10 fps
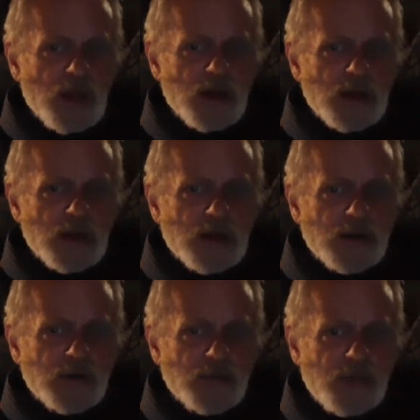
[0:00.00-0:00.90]
uh,
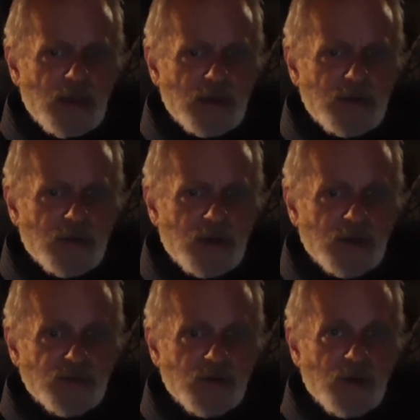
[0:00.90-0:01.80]
and uh,
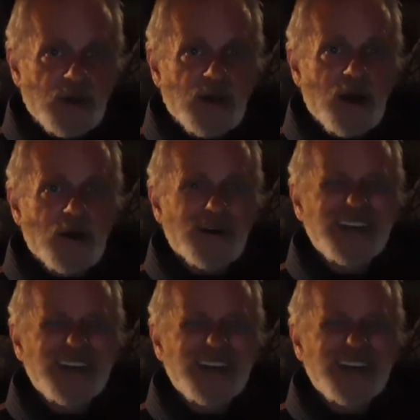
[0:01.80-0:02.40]
as a great car